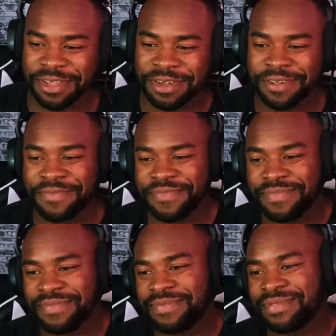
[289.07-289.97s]
y'all.
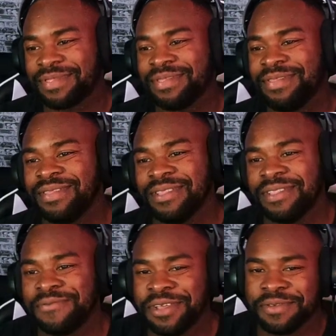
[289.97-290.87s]

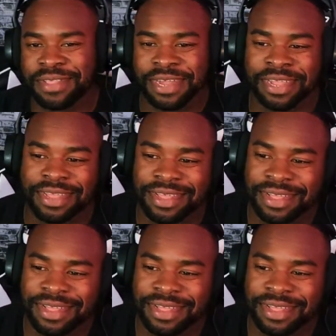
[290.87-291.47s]
What do you think?